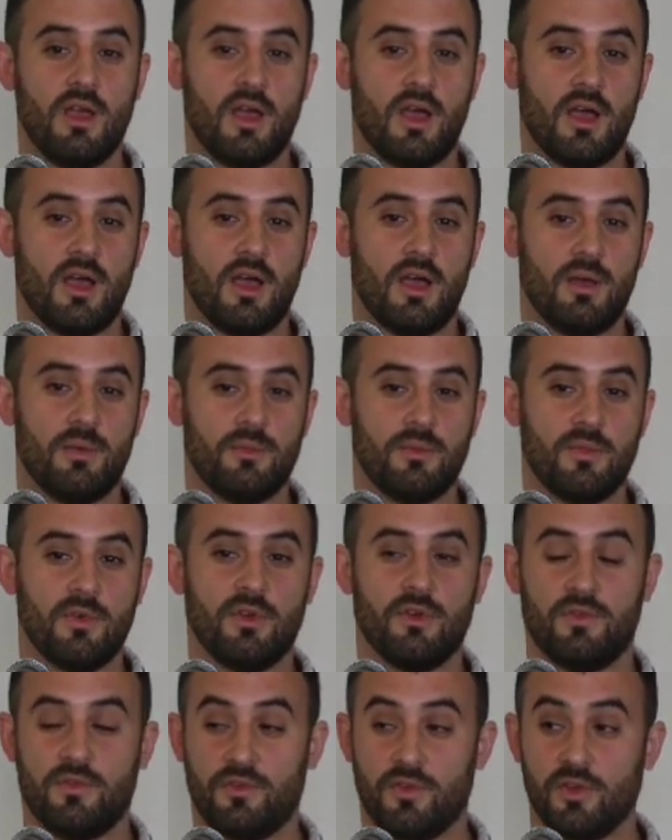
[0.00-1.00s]
um,
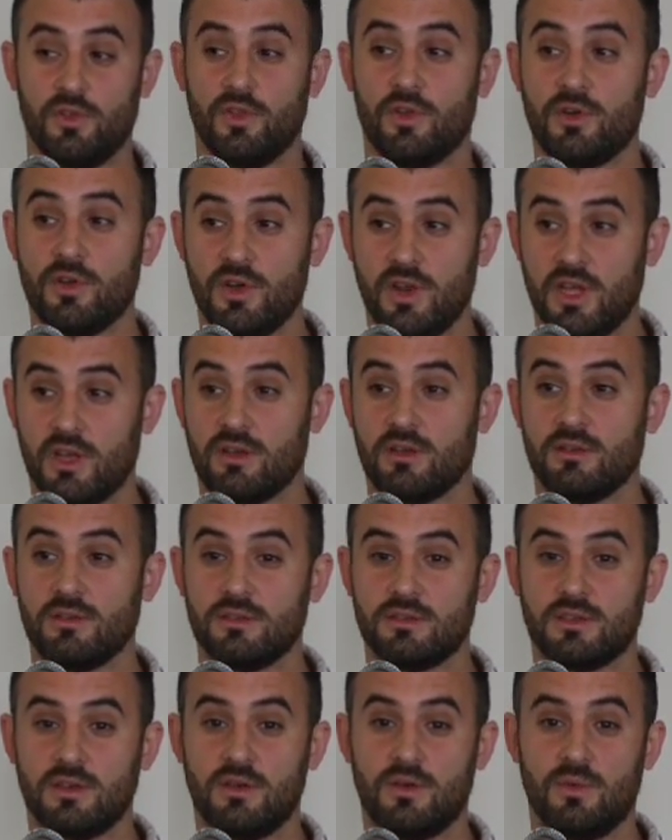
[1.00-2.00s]
for learning.
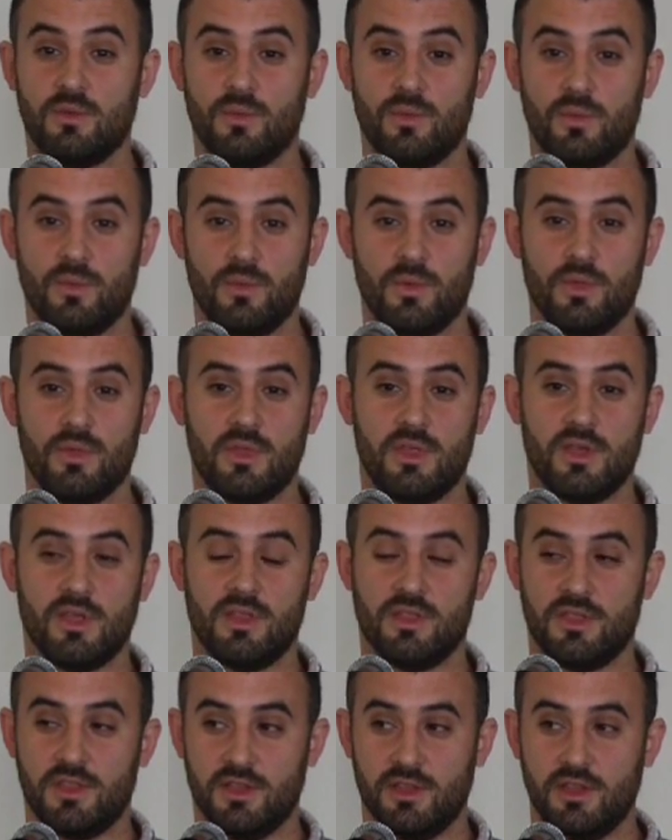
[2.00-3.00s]
So
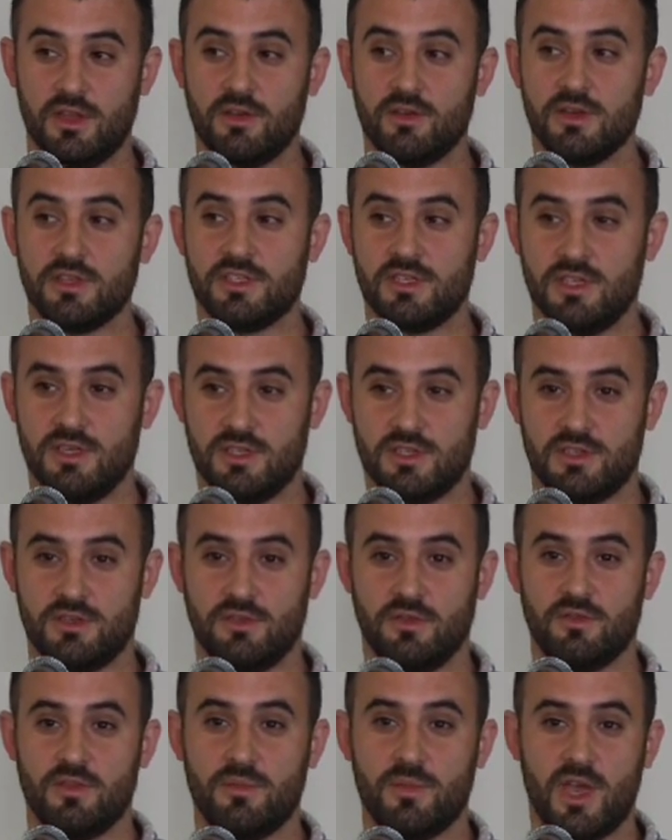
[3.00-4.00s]
the, the literacy
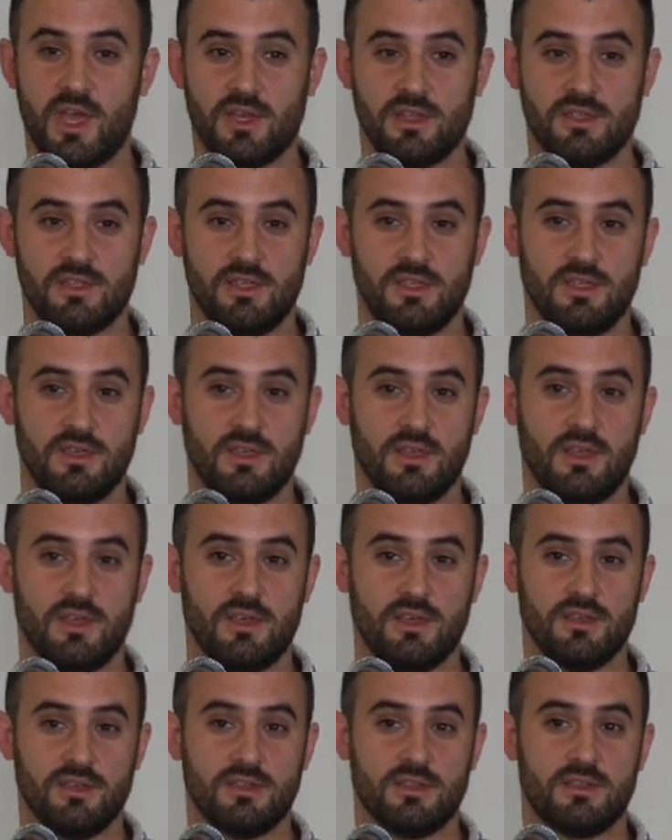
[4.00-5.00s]
issue of the magazine
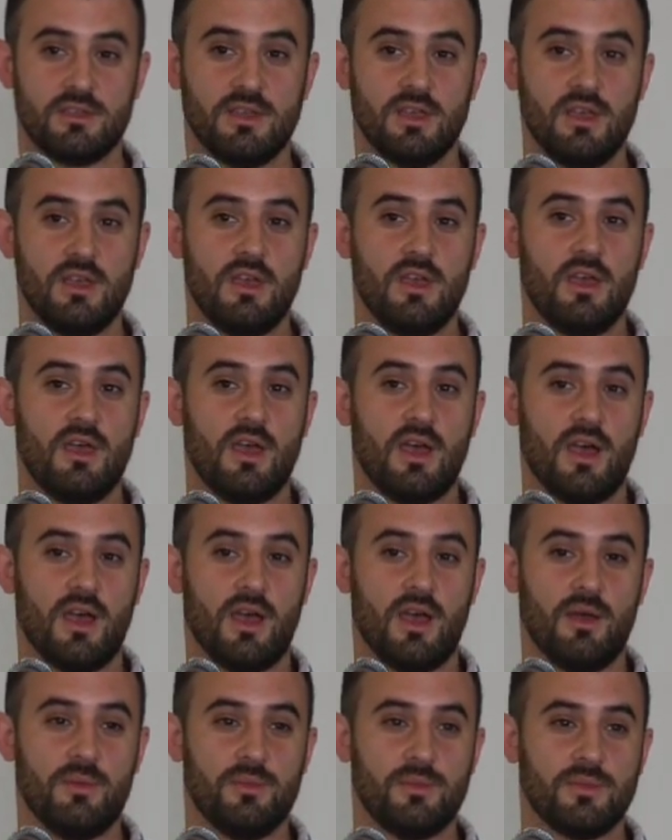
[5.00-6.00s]
is
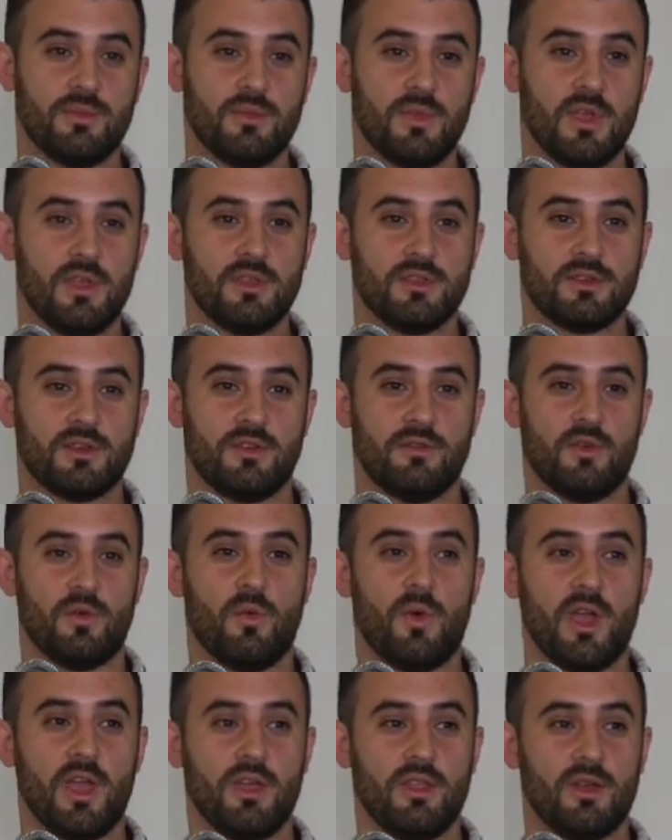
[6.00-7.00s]
um, sort of a
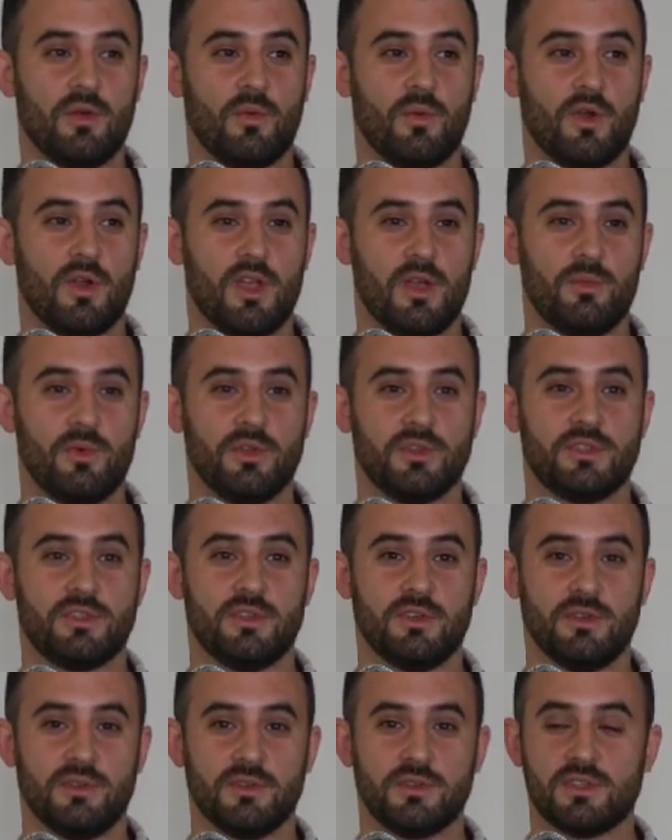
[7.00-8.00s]
way that we're able
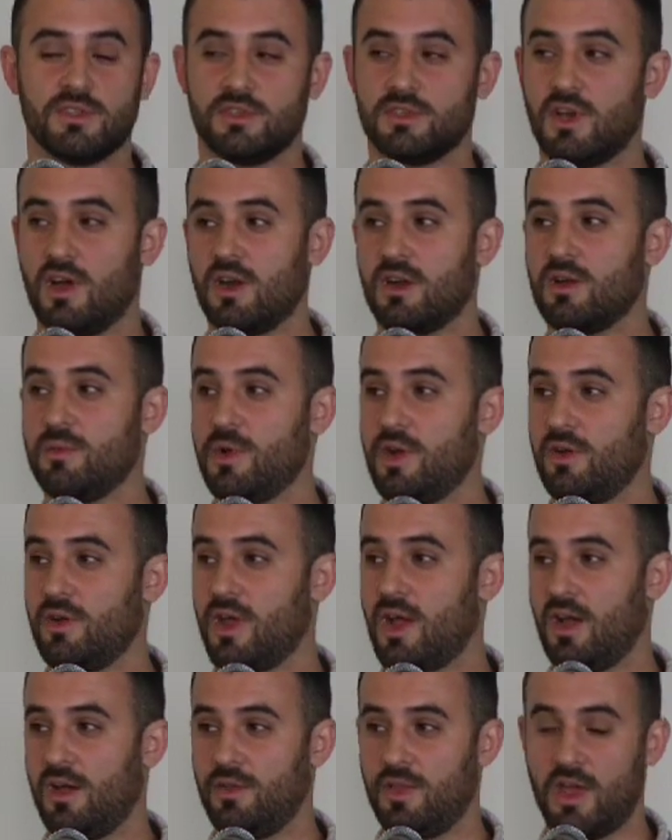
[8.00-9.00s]
to, to talk about
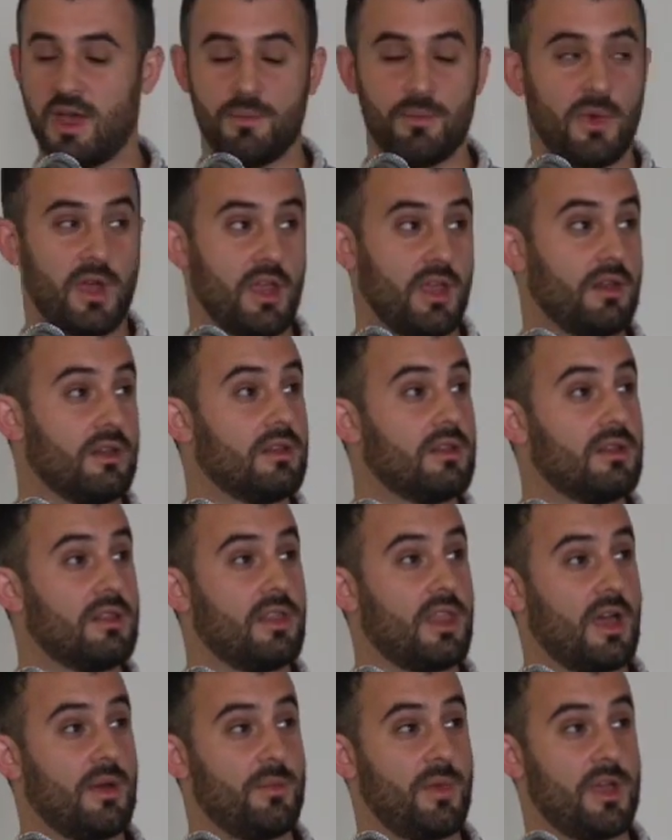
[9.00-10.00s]
how that might,
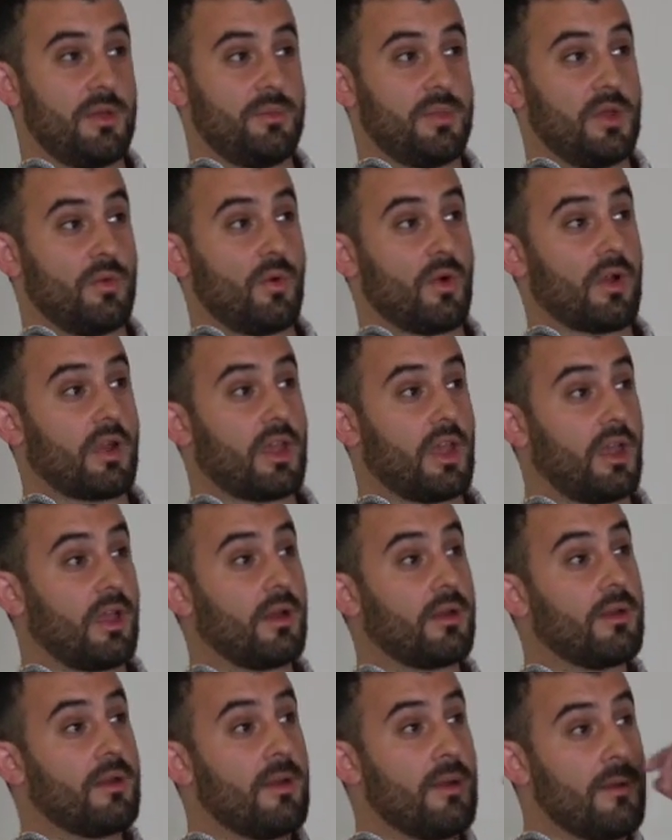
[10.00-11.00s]
that might be working.
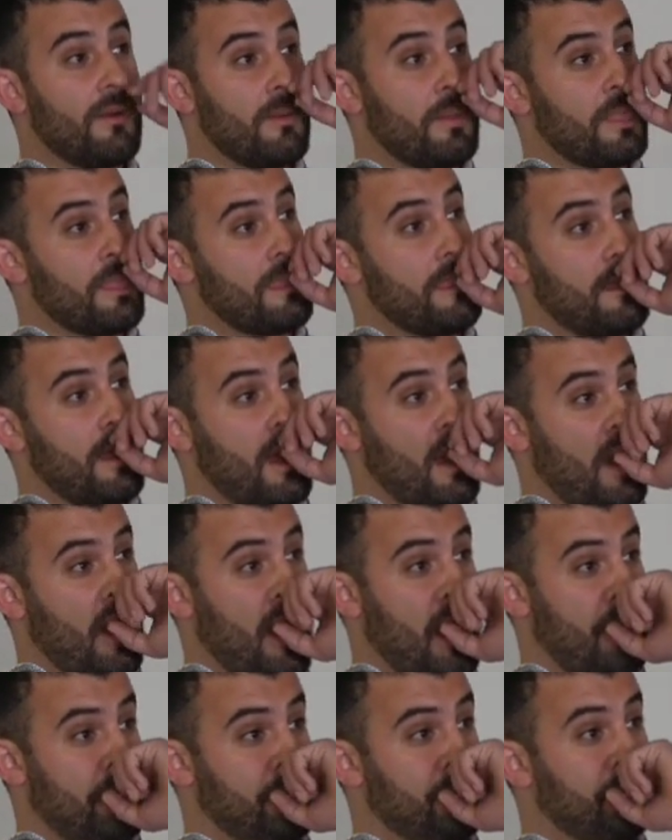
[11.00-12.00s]

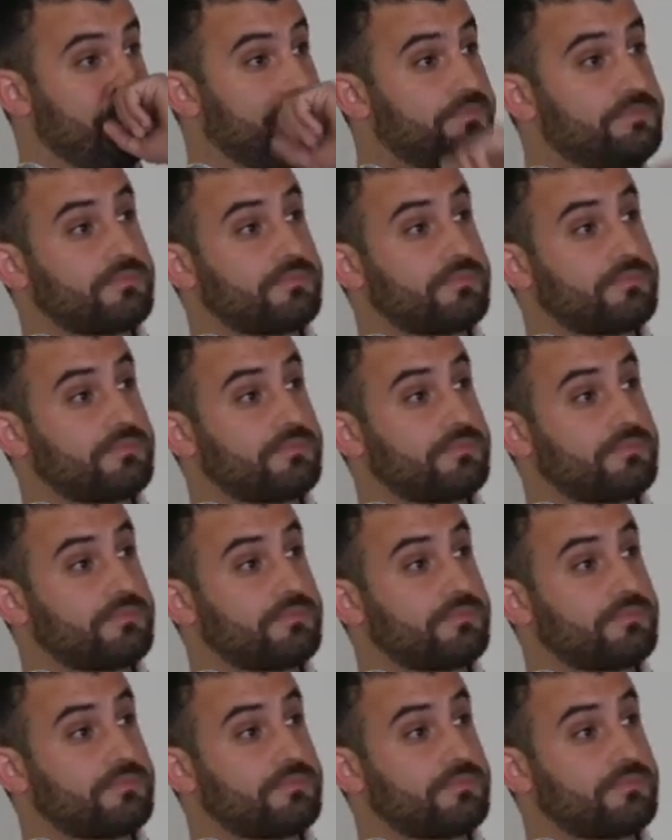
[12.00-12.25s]
Um,